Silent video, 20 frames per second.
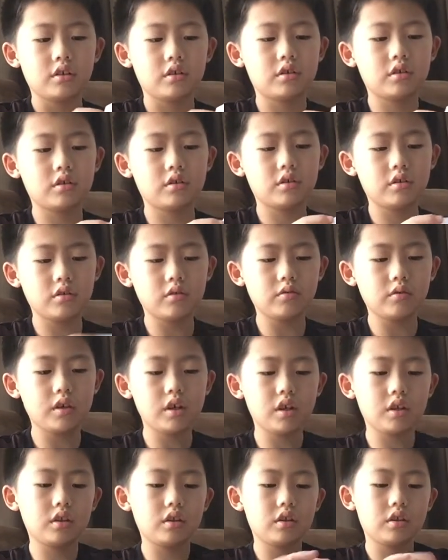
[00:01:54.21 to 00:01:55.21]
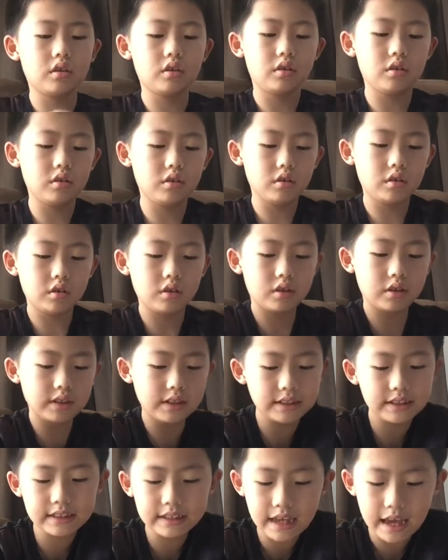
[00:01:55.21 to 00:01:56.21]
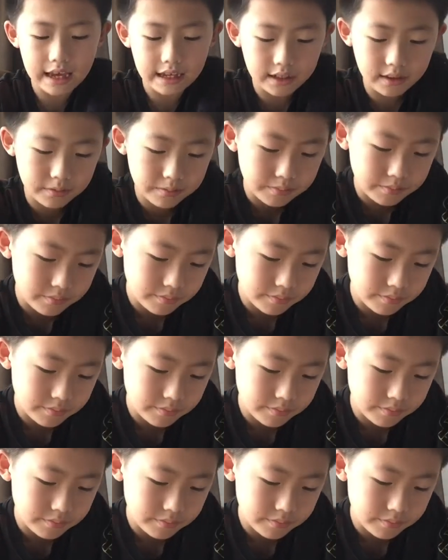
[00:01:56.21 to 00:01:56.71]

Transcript: to do it the same.